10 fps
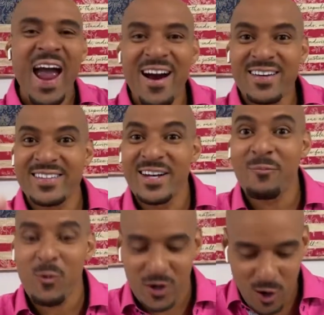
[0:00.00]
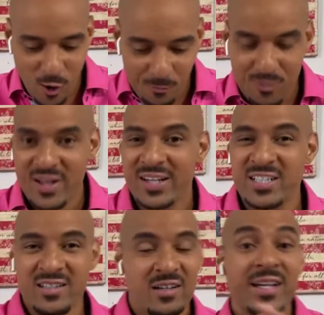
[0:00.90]
hair is the number one culprit.
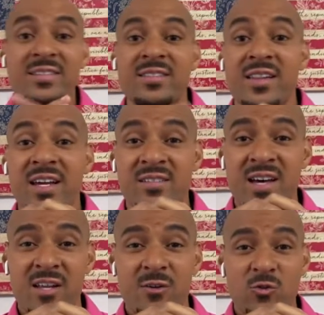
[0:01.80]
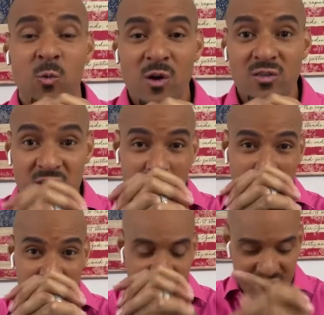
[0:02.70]
It just clings to the inside of those walls until
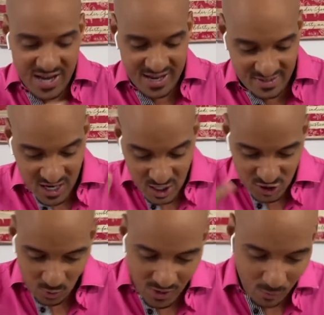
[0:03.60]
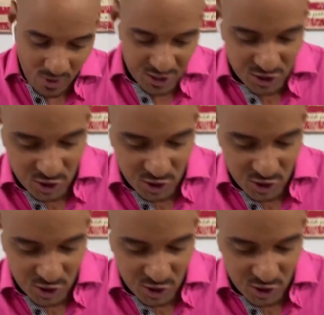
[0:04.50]
it builds a nest. So what I want to